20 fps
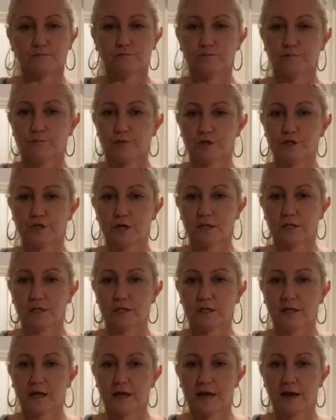push on the
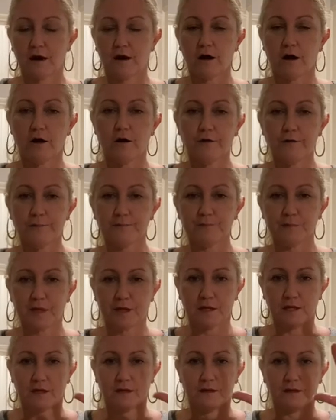little arrow, and
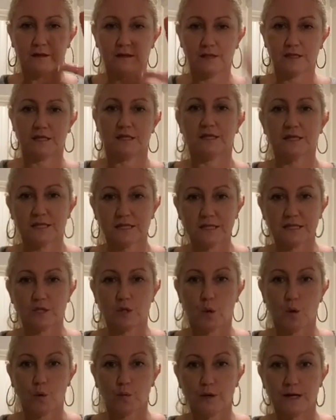then the
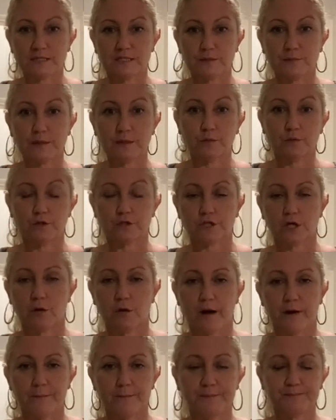whole recipe will show
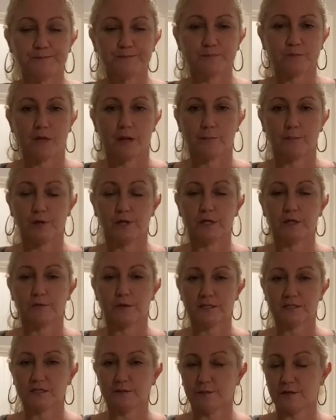up. I'm putting the
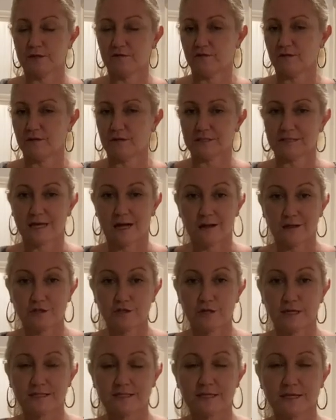recipe for the salad
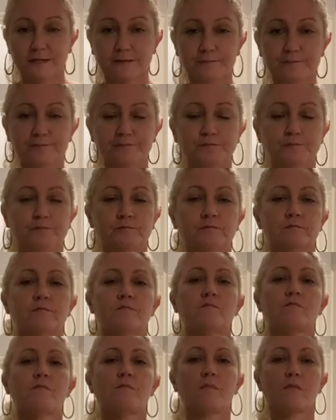dressing
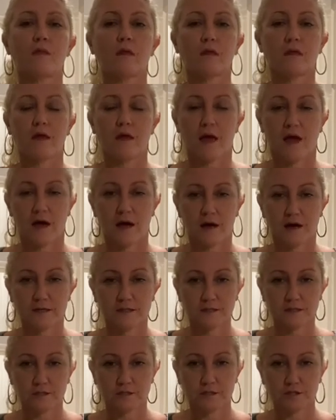and
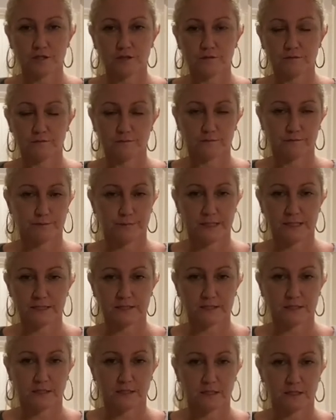the
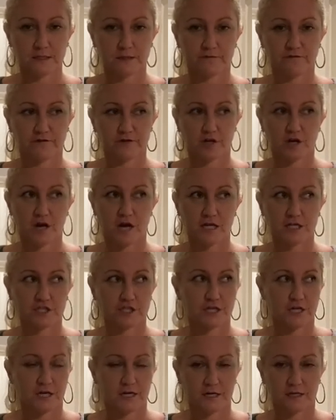pizza
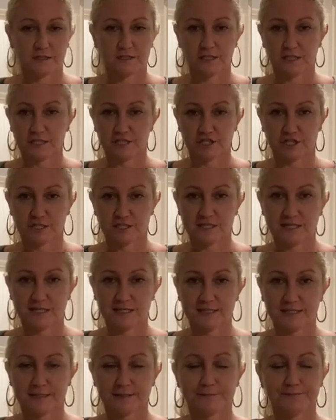focaccia
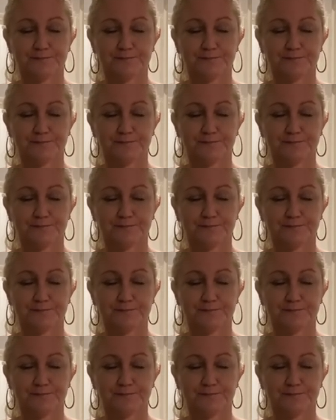deliciousness.